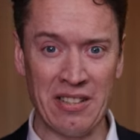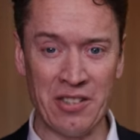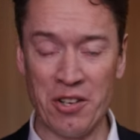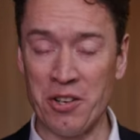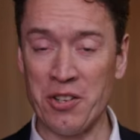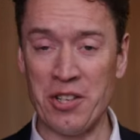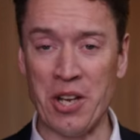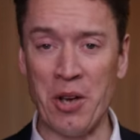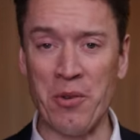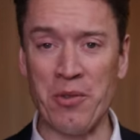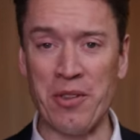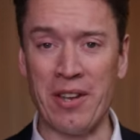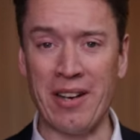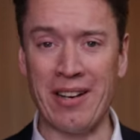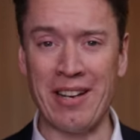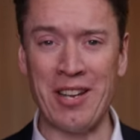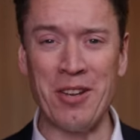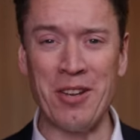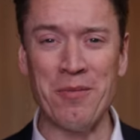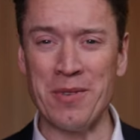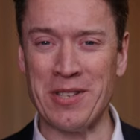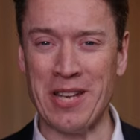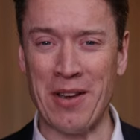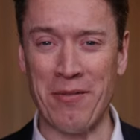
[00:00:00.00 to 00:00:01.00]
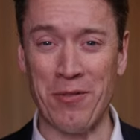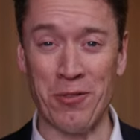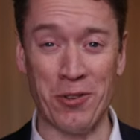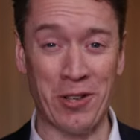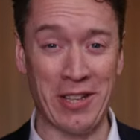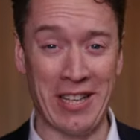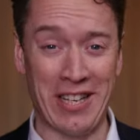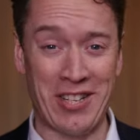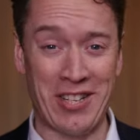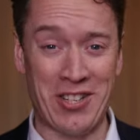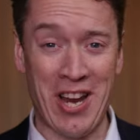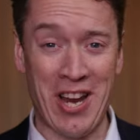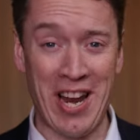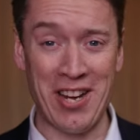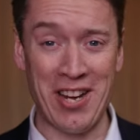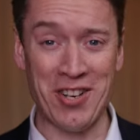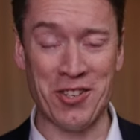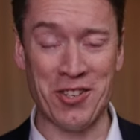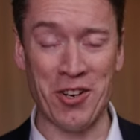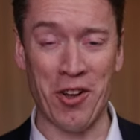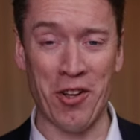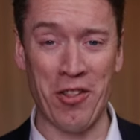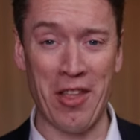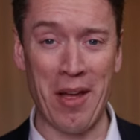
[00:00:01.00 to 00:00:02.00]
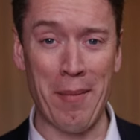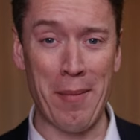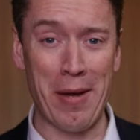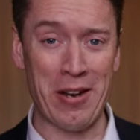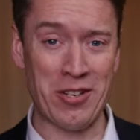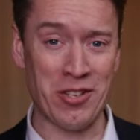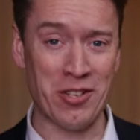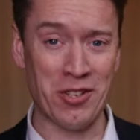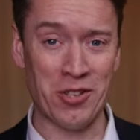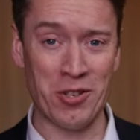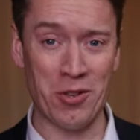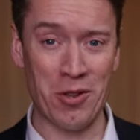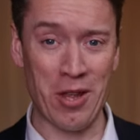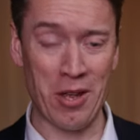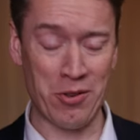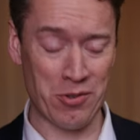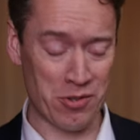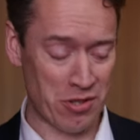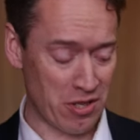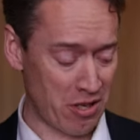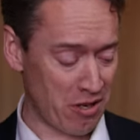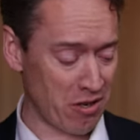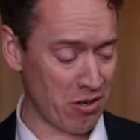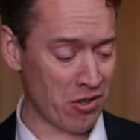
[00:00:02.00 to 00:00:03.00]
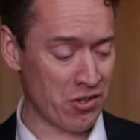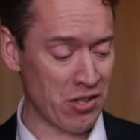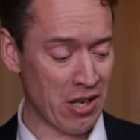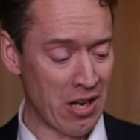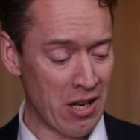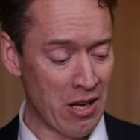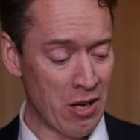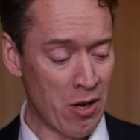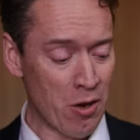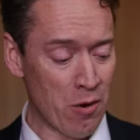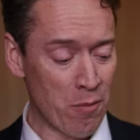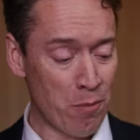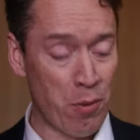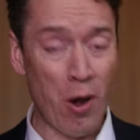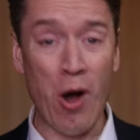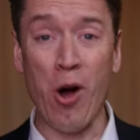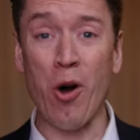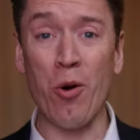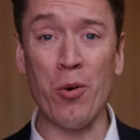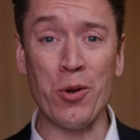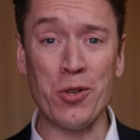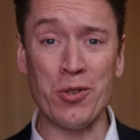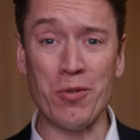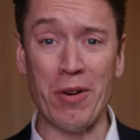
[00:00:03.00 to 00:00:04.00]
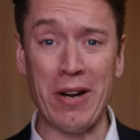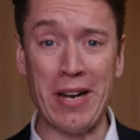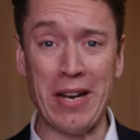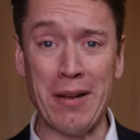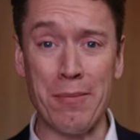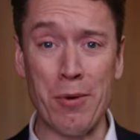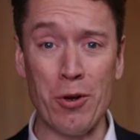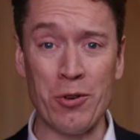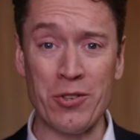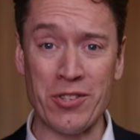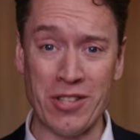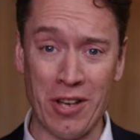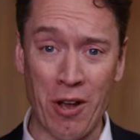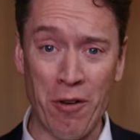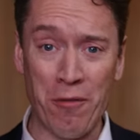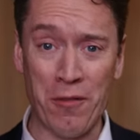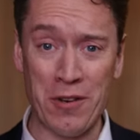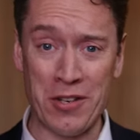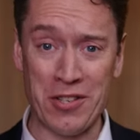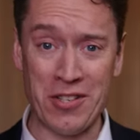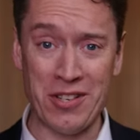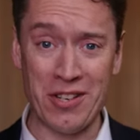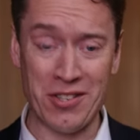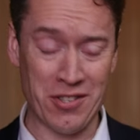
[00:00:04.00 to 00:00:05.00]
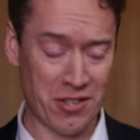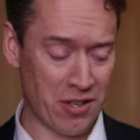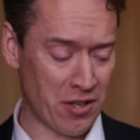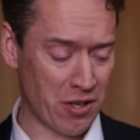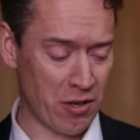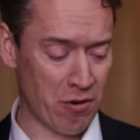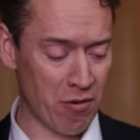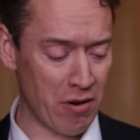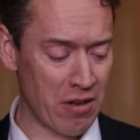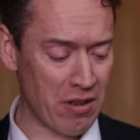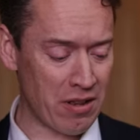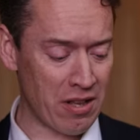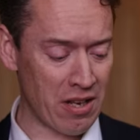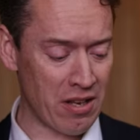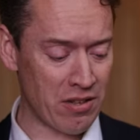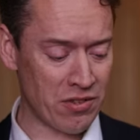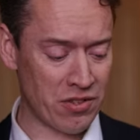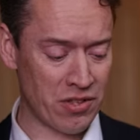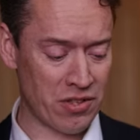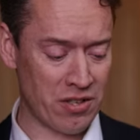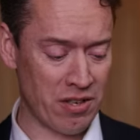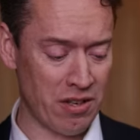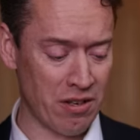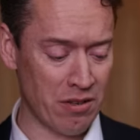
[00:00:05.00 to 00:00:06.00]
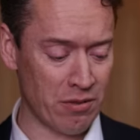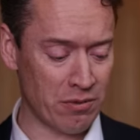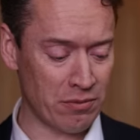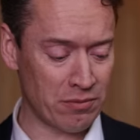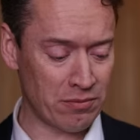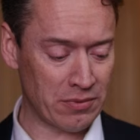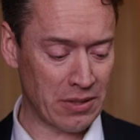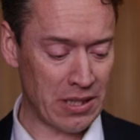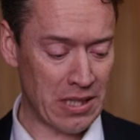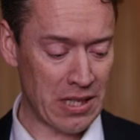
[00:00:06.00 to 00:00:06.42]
Turns out that humans haven't really changed all that much in 2,000 years. Paul was writing about selfishness to the Corinthians too.